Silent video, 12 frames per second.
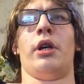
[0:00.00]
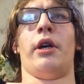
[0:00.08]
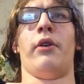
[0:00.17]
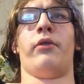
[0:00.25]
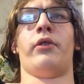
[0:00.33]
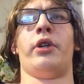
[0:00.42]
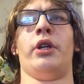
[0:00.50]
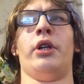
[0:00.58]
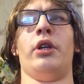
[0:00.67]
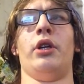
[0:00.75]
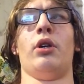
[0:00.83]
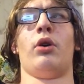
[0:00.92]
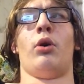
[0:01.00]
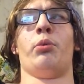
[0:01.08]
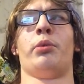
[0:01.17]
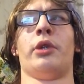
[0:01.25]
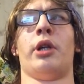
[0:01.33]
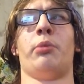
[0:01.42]
if he
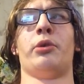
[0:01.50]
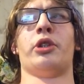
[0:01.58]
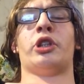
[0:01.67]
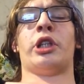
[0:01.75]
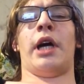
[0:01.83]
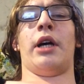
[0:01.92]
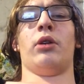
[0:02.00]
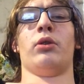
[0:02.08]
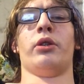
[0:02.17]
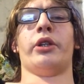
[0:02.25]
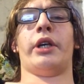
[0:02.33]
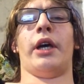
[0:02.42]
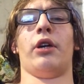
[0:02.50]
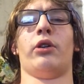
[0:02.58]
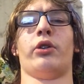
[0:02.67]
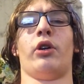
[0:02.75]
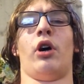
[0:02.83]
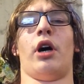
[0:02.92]
opened up his channel again
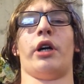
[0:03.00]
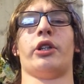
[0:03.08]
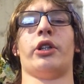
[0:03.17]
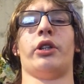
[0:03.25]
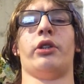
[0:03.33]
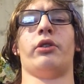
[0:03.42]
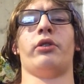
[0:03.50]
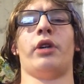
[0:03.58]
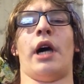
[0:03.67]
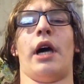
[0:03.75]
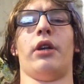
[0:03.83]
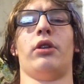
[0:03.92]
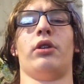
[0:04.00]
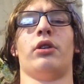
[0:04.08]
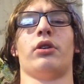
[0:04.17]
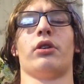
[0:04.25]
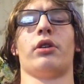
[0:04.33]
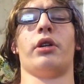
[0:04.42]
or not,
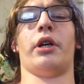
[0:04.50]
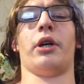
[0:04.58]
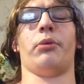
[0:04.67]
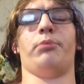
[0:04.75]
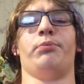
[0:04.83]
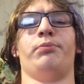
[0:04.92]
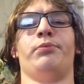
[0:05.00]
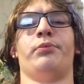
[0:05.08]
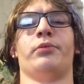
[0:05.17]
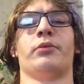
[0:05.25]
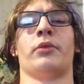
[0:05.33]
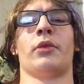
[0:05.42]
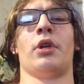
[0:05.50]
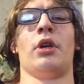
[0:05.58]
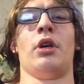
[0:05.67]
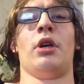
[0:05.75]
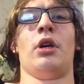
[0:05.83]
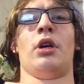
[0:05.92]
and
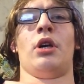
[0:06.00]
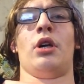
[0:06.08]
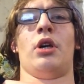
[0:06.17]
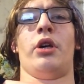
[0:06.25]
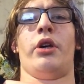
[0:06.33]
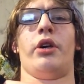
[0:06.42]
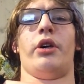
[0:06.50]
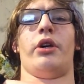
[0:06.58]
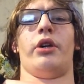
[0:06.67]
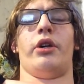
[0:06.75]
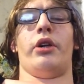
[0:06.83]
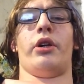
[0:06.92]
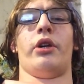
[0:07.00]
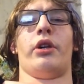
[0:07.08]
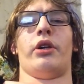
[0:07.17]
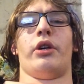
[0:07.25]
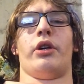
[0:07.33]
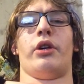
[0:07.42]

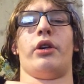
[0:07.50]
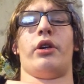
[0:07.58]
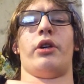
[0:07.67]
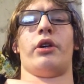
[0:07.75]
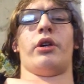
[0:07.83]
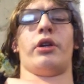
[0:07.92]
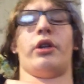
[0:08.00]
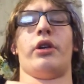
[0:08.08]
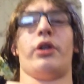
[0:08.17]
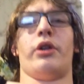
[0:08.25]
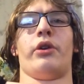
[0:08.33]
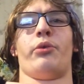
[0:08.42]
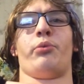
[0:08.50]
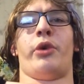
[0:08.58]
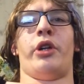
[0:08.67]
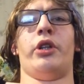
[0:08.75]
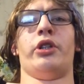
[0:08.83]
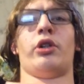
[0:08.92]

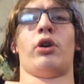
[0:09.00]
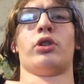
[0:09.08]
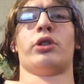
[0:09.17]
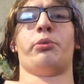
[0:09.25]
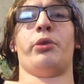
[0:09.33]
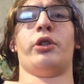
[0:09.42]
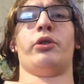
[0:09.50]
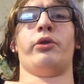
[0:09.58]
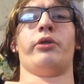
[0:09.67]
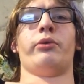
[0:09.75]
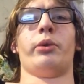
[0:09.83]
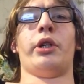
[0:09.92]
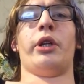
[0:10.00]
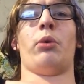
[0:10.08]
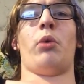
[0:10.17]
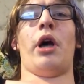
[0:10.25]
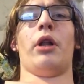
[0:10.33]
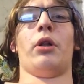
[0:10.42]
but he's also been doing really
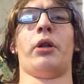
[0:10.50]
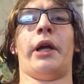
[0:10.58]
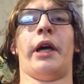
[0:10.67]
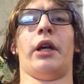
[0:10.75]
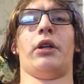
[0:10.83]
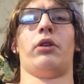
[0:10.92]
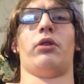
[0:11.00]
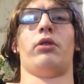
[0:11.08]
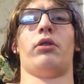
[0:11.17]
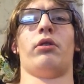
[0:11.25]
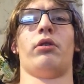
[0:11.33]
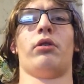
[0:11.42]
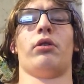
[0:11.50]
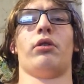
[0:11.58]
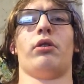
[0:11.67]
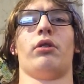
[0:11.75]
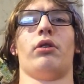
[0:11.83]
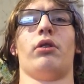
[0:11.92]
well and
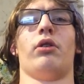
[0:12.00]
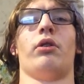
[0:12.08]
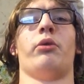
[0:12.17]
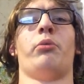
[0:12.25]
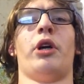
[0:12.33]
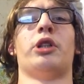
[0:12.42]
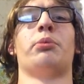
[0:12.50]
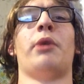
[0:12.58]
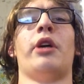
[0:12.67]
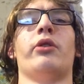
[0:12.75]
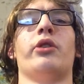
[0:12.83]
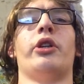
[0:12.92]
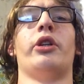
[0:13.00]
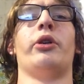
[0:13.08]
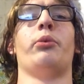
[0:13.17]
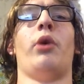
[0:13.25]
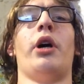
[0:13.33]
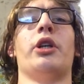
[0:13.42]
much better than
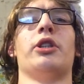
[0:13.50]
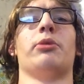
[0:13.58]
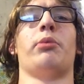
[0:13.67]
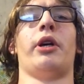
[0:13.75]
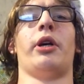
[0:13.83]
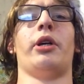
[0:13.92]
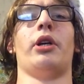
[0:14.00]
he was. But